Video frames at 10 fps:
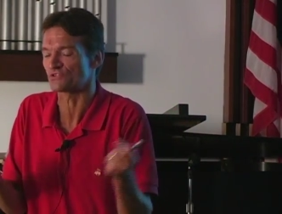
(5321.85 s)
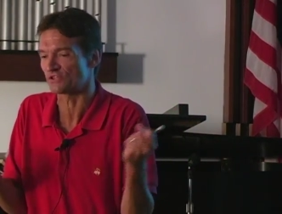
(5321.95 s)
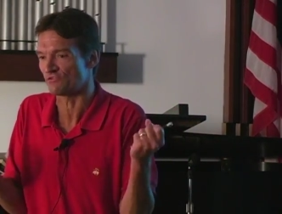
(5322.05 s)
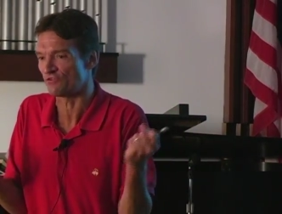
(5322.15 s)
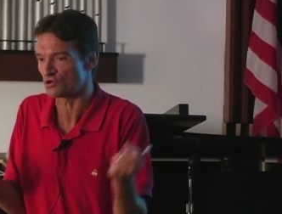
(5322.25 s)
it's
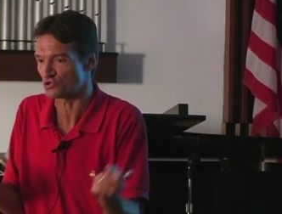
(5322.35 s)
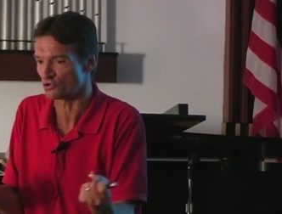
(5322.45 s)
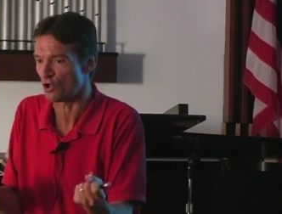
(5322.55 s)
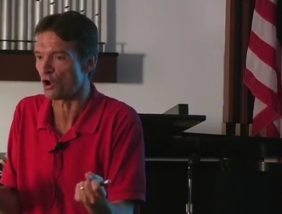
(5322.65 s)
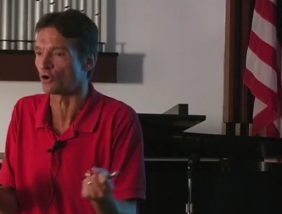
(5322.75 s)
going to
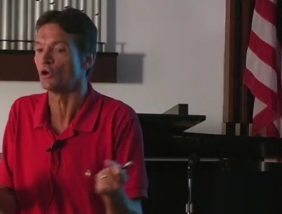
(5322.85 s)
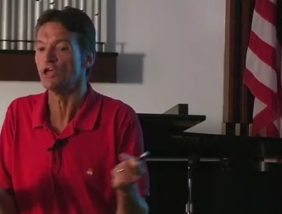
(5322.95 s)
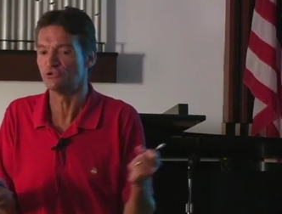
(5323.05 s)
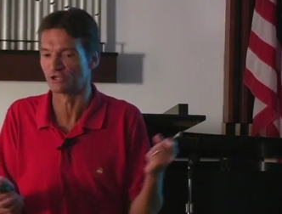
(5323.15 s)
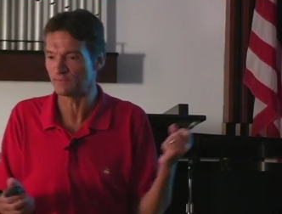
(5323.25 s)
function longer,
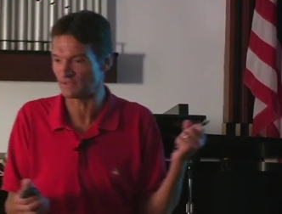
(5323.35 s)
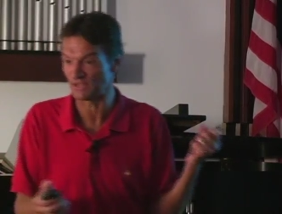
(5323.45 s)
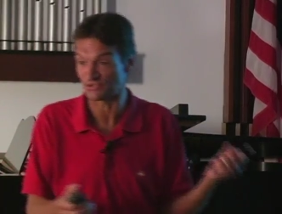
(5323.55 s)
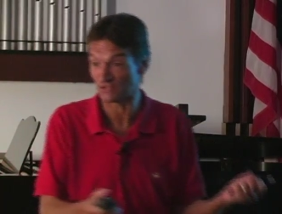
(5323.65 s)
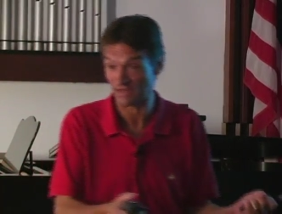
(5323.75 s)
you're going to be
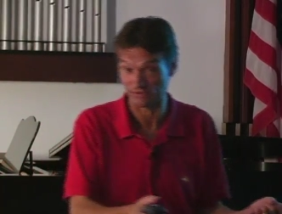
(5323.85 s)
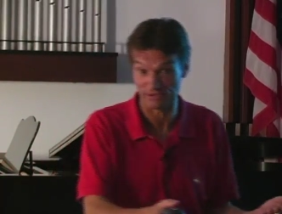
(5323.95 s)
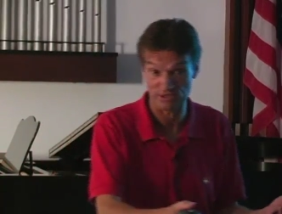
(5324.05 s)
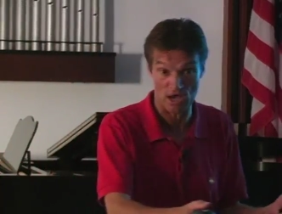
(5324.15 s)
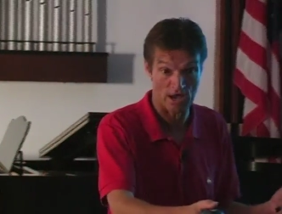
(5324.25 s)
less likely
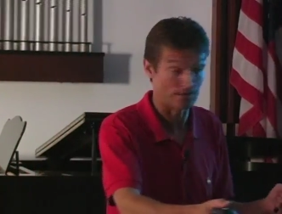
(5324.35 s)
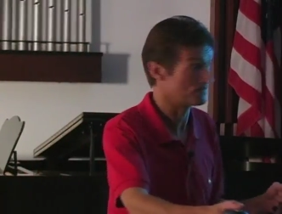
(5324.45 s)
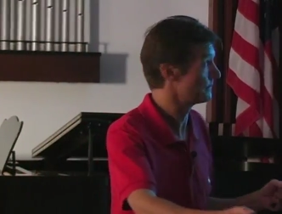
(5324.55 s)
to die.